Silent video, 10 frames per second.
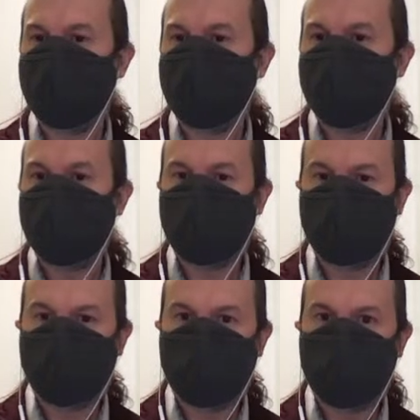
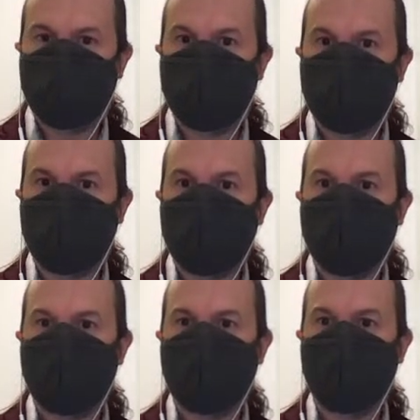
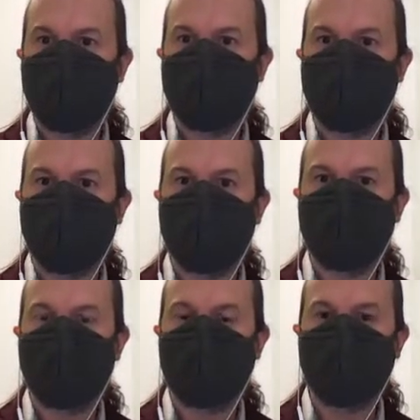
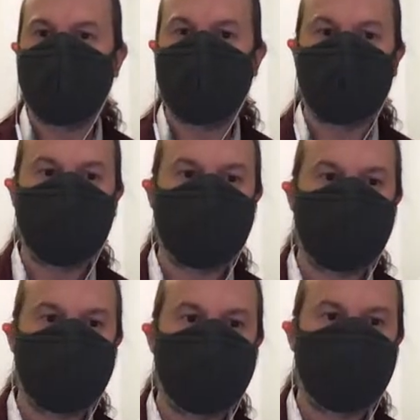
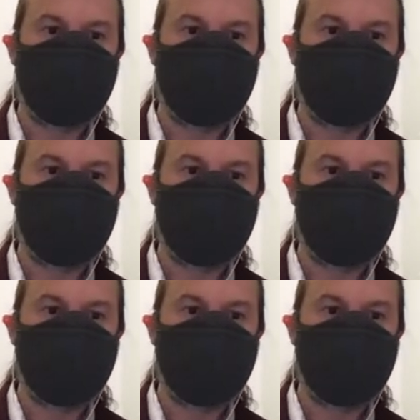(not speaking)